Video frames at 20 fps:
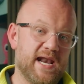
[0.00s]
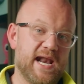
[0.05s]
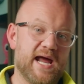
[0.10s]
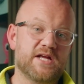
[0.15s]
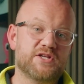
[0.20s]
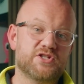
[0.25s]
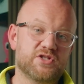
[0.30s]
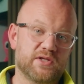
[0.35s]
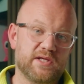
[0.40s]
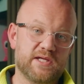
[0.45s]
and
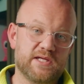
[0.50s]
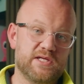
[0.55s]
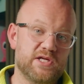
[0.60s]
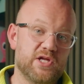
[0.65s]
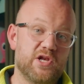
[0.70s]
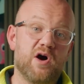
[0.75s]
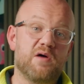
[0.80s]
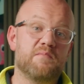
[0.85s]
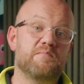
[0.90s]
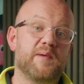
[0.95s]
actually
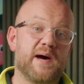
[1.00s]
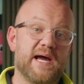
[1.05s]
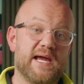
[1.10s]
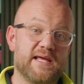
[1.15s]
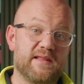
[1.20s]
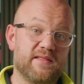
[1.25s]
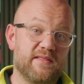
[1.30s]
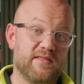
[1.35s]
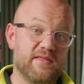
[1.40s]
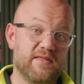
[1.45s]
you're not
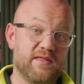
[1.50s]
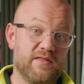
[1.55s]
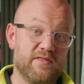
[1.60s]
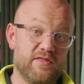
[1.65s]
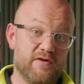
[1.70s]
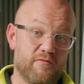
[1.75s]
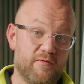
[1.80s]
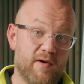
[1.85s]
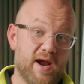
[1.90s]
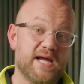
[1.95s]
buying
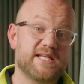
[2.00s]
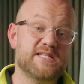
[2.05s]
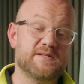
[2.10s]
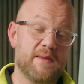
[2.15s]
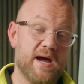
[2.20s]
the right